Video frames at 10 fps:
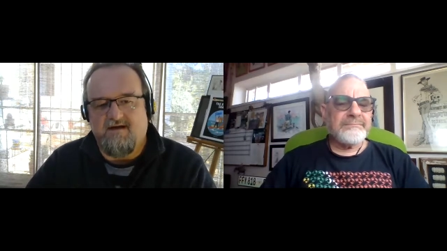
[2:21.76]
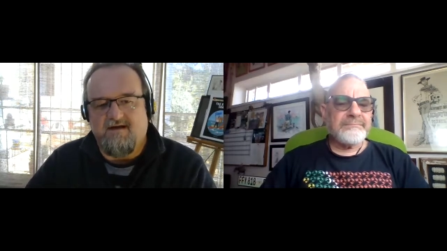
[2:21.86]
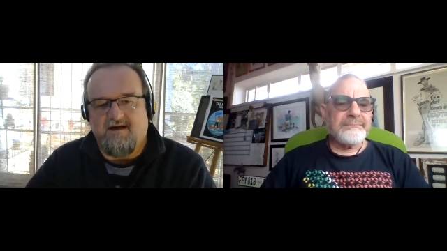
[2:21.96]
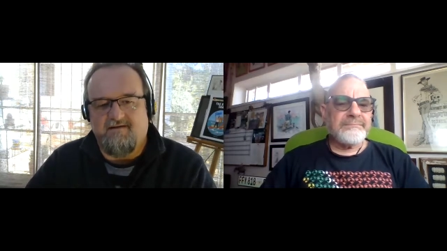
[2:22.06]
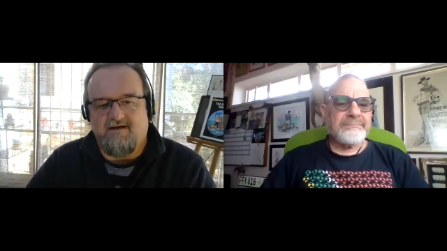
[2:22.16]

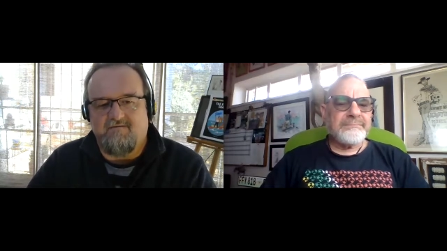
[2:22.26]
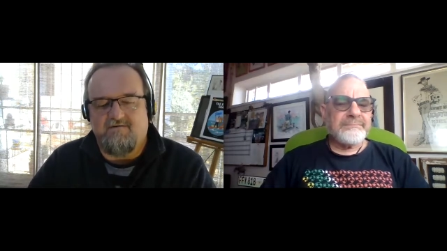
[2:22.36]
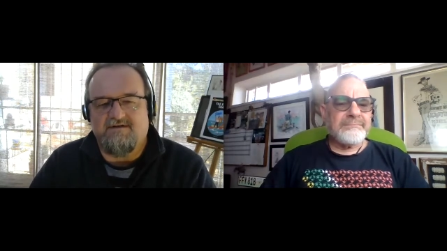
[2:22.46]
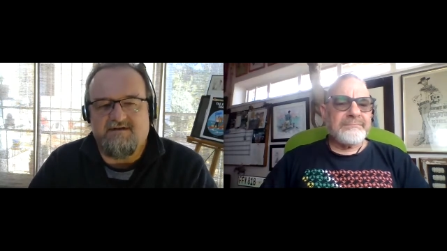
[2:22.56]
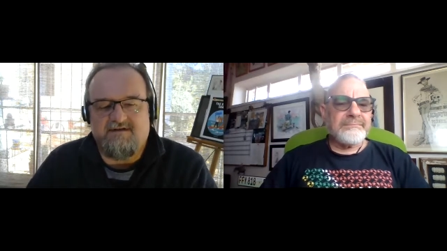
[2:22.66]
Speaker 1: and that
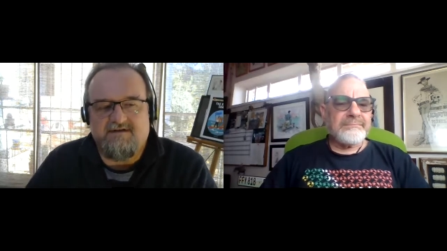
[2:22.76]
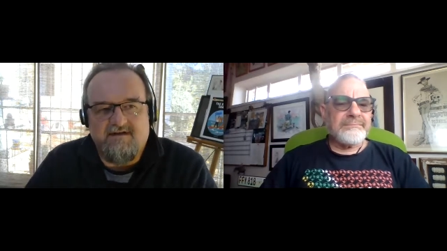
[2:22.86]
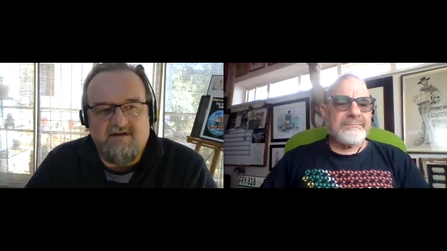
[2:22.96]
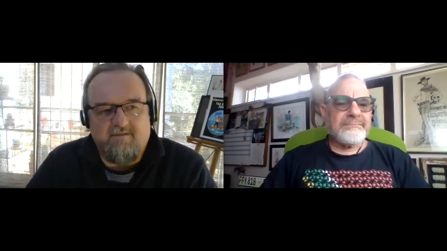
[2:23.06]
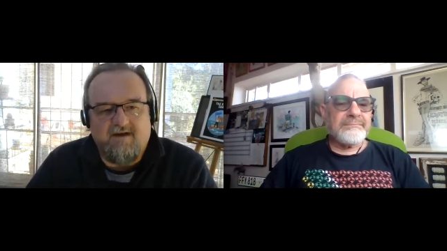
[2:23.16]
was just
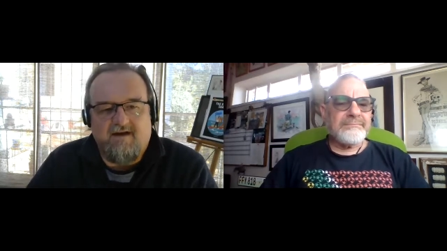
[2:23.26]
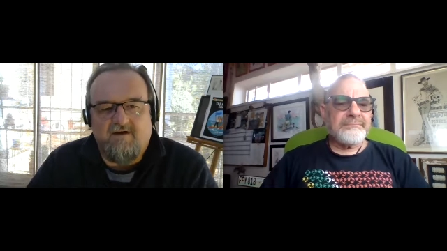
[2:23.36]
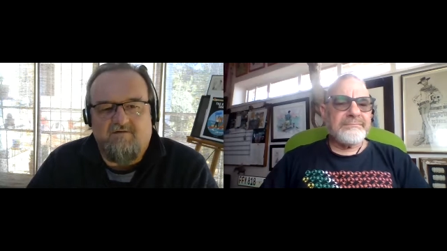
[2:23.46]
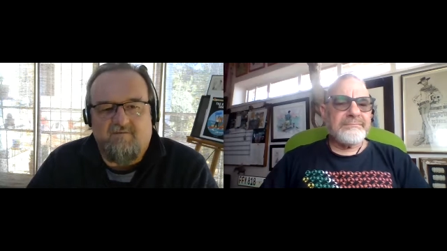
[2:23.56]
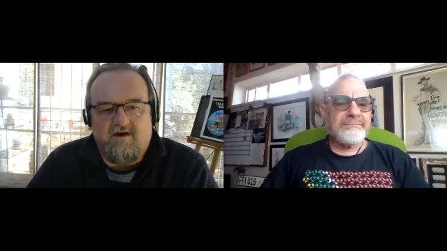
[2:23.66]
in the
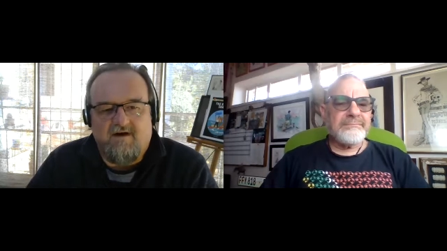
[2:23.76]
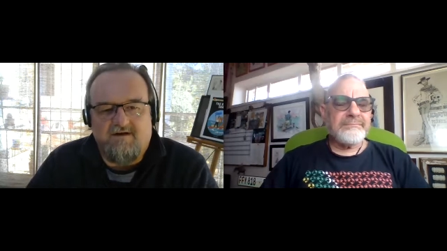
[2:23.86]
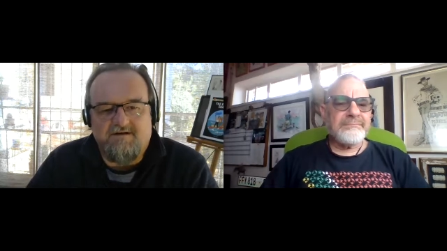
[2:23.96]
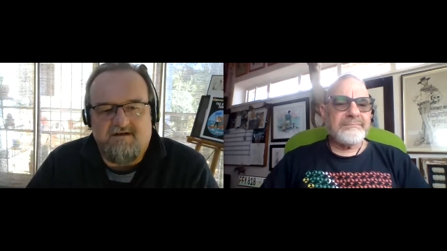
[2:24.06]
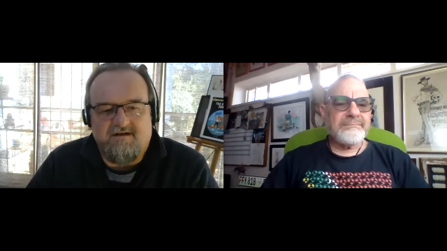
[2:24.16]
beginning of
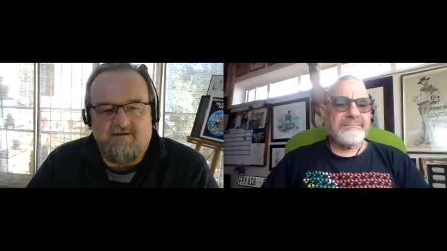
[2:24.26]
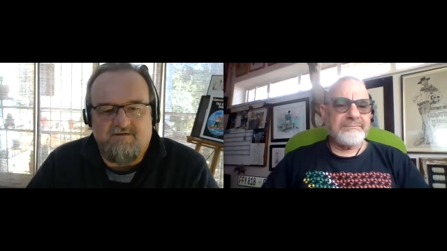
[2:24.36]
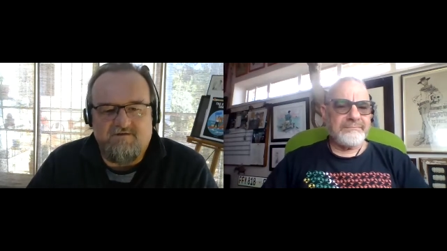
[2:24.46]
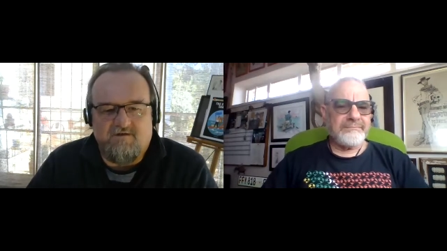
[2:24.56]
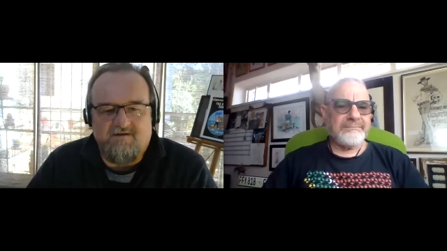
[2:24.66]
March, and it
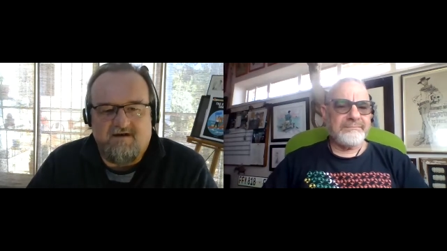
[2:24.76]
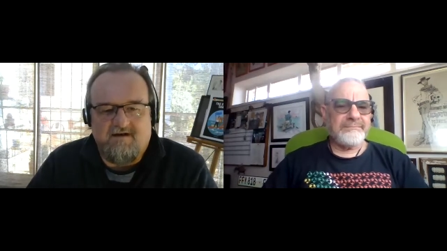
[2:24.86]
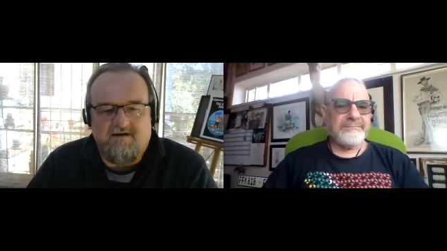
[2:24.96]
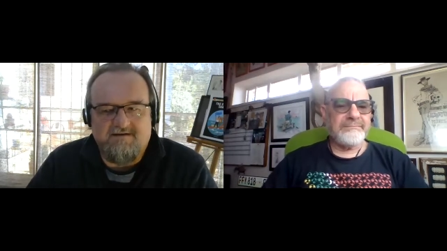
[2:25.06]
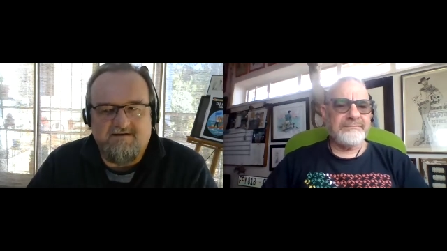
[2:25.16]
was sort of the
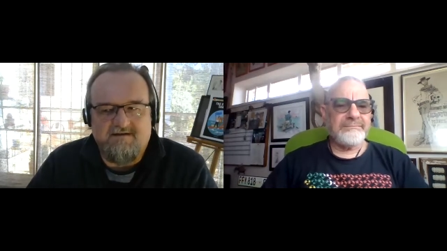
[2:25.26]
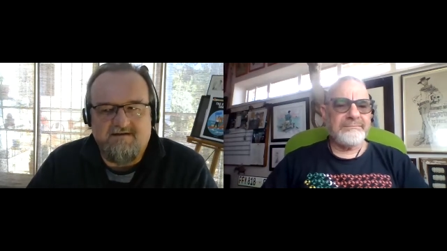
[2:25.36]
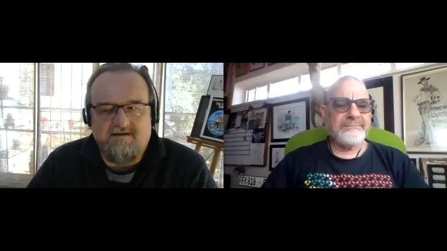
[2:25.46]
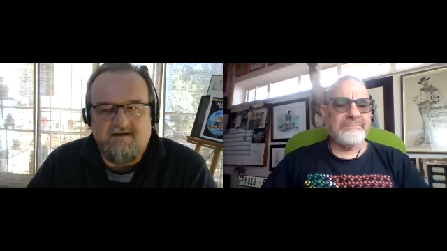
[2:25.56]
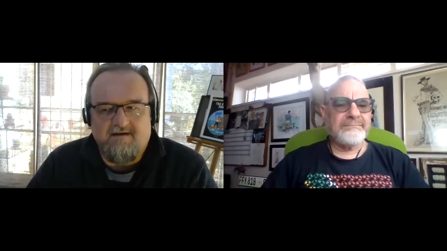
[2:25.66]

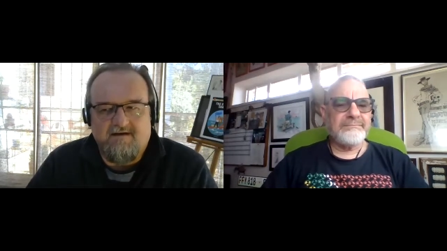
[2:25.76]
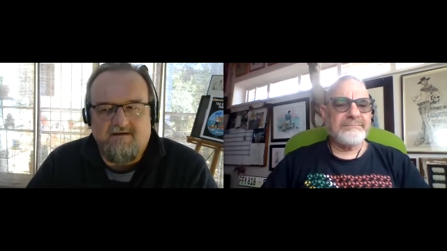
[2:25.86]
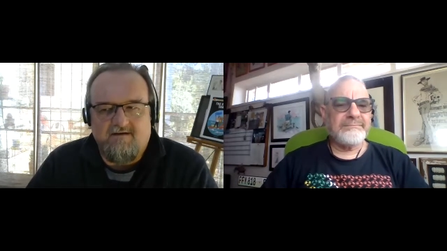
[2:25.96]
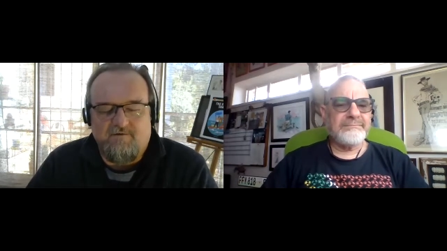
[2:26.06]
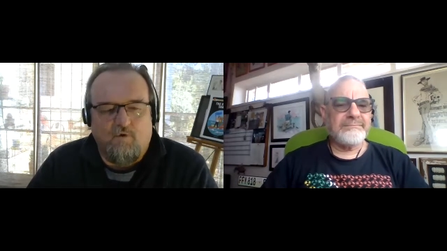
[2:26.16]
last
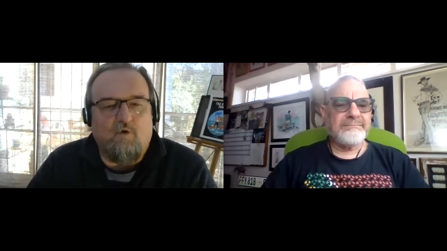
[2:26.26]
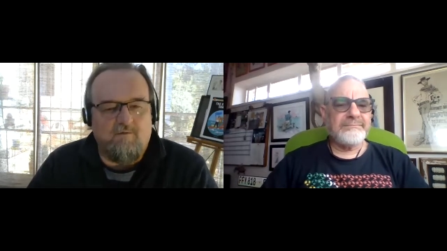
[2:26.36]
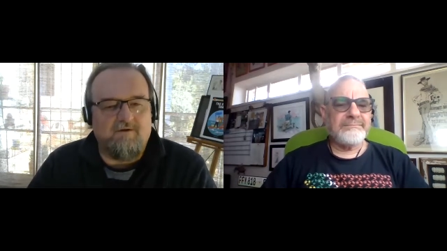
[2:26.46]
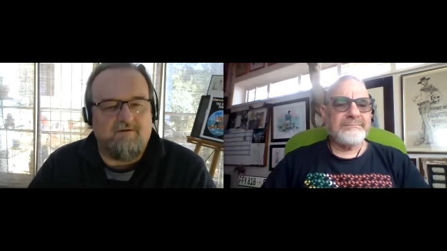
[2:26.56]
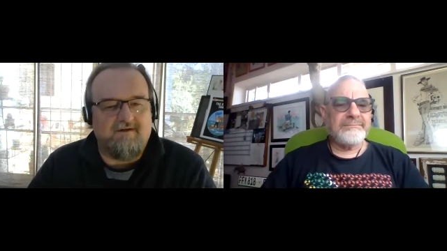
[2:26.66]

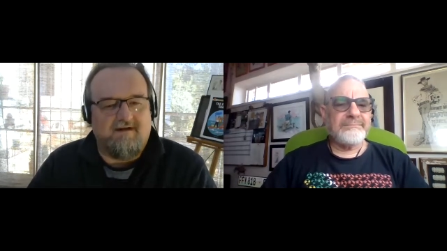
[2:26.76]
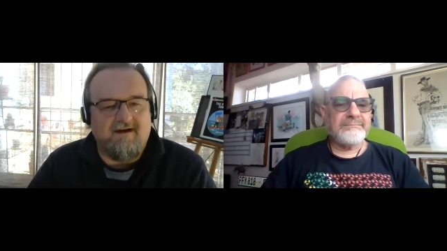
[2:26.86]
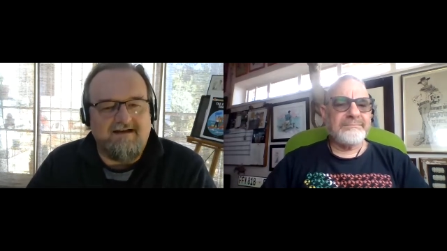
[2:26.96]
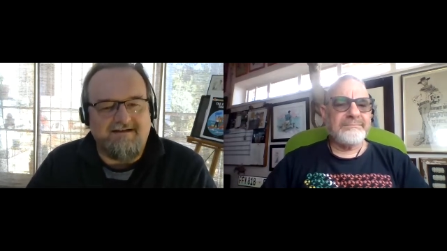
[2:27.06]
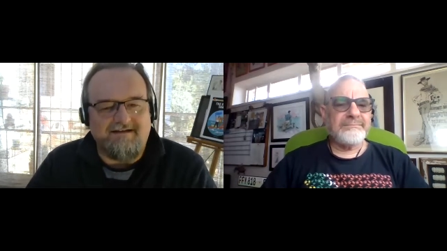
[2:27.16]
normal thing
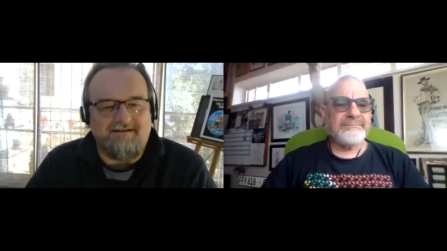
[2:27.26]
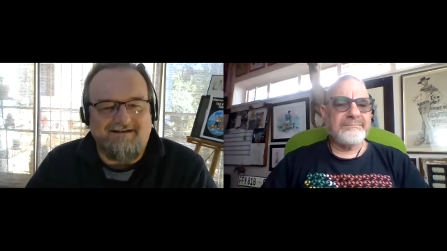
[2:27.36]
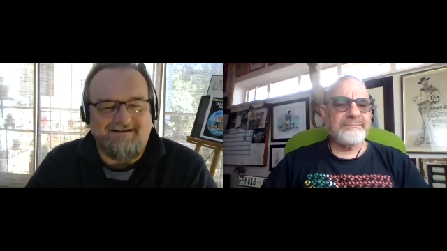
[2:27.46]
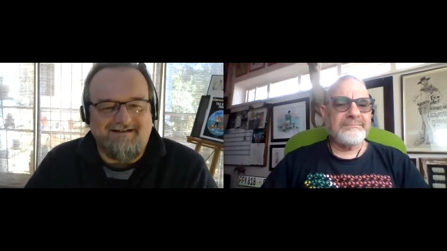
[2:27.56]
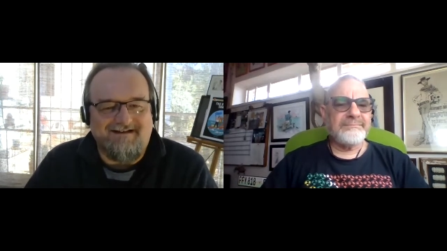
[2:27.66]
I did
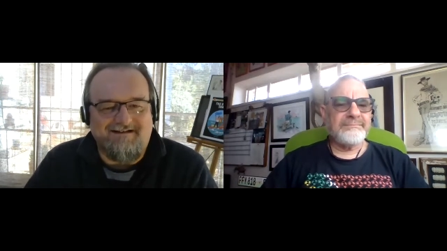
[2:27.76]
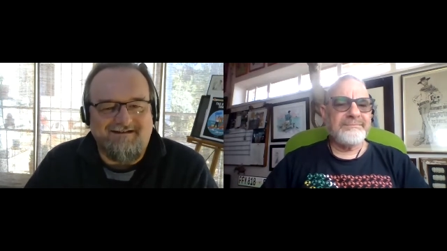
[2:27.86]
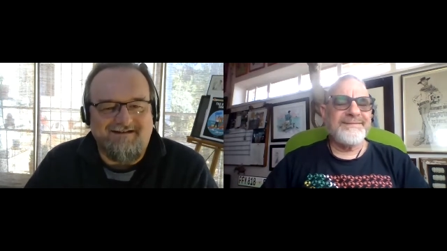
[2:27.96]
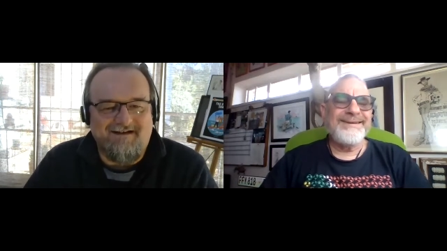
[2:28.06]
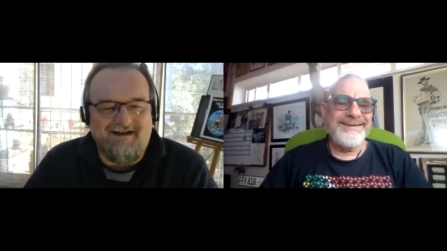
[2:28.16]
in a
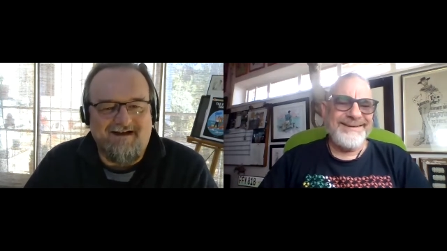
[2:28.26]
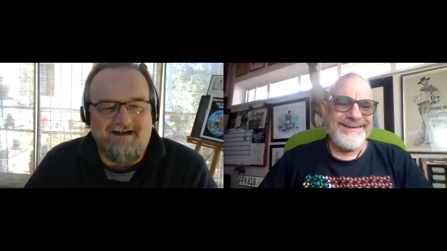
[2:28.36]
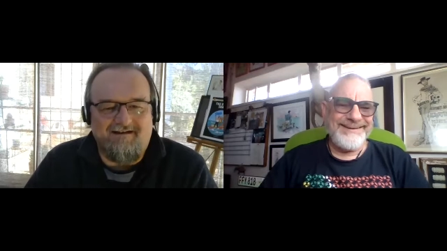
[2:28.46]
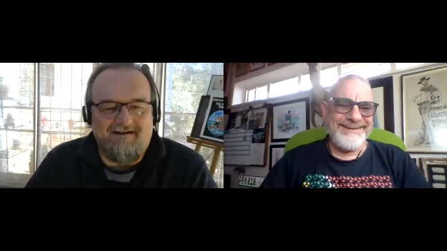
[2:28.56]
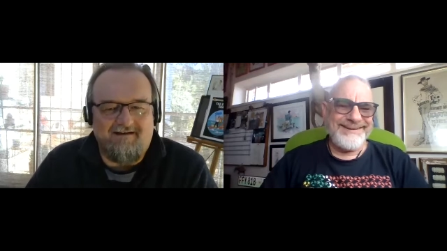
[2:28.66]
sense.
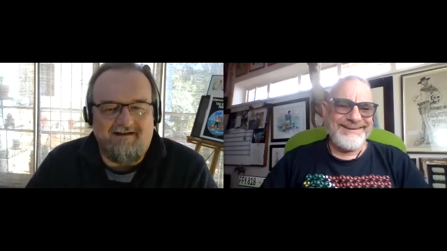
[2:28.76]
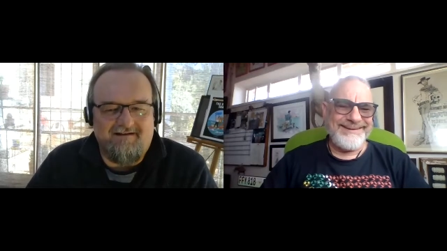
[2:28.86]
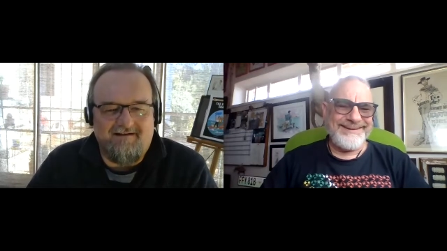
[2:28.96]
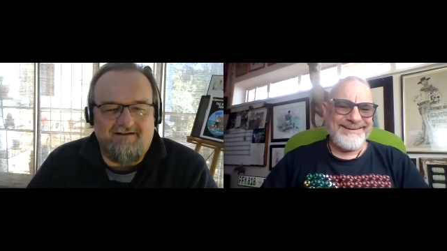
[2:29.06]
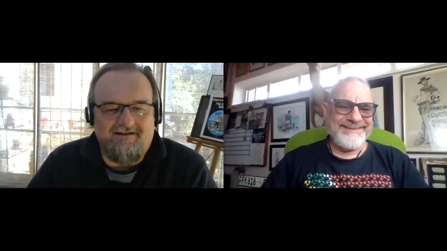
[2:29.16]
And then and
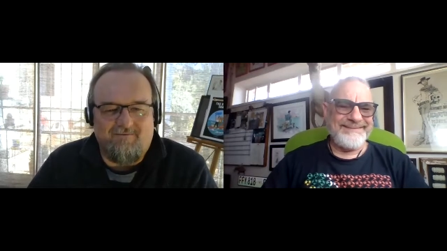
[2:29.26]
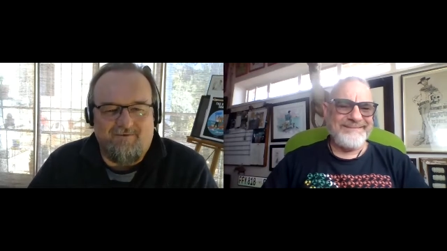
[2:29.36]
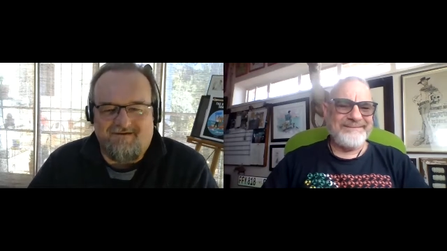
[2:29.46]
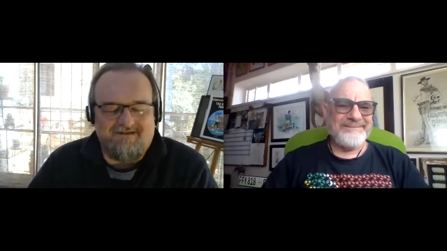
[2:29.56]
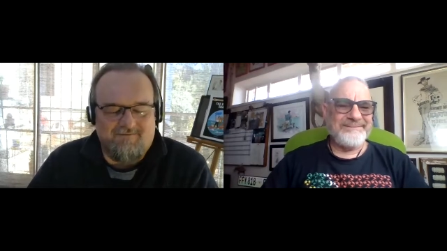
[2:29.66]
then the world just